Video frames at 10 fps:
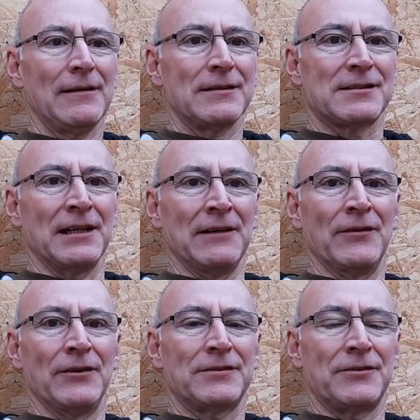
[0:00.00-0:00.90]
saying
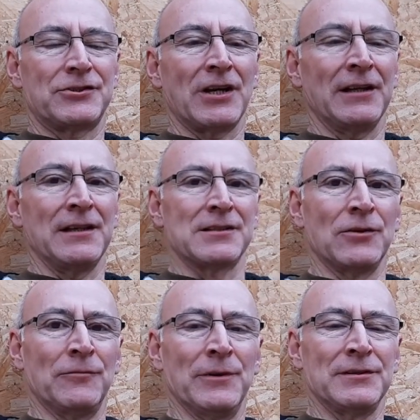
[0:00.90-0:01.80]
that the Chinese
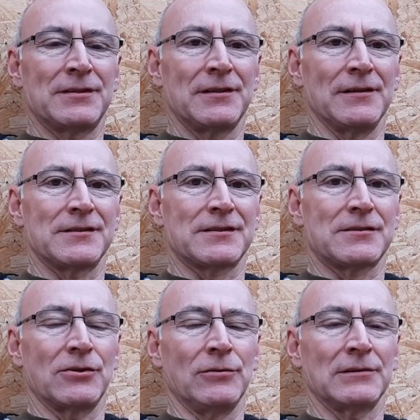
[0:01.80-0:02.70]
government has
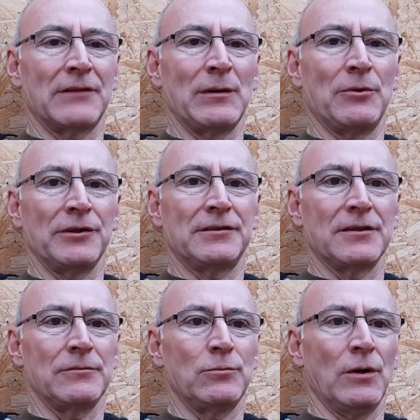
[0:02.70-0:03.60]
told everybody
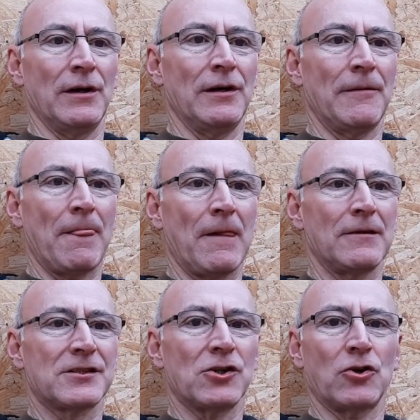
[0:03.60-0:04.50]
to
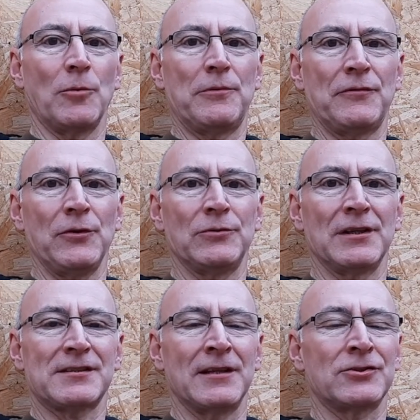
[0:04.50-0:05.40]
stock up food and
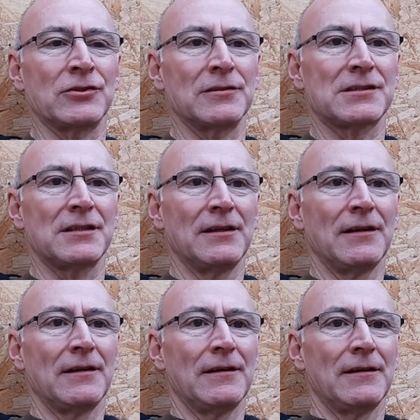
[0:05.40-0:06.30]
essentials
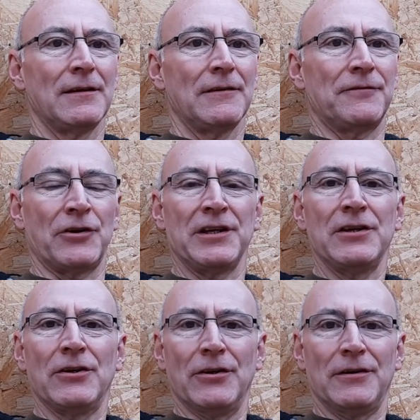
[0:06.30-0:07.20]
for a
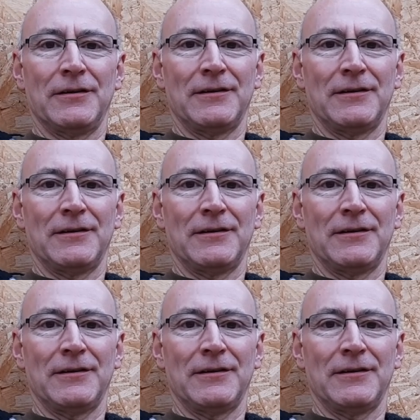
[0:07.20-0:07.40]
year.